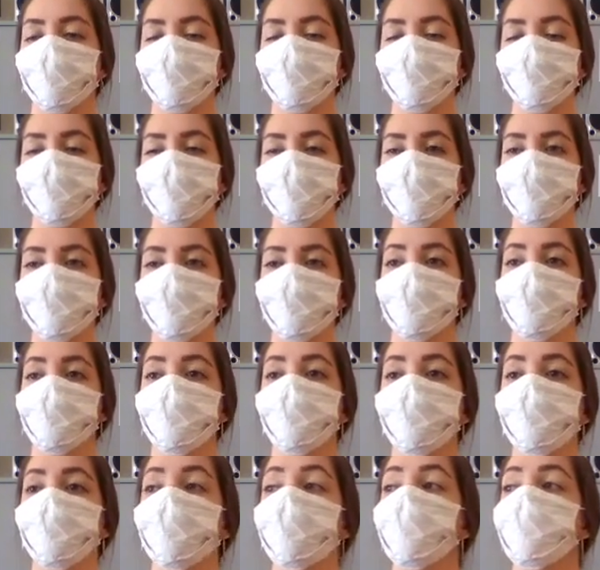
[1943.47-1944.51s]
I invite you to
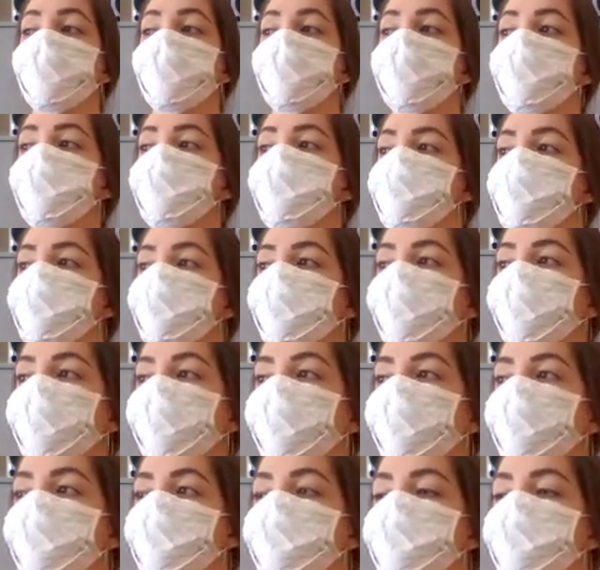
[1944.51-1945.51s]
close your eyes.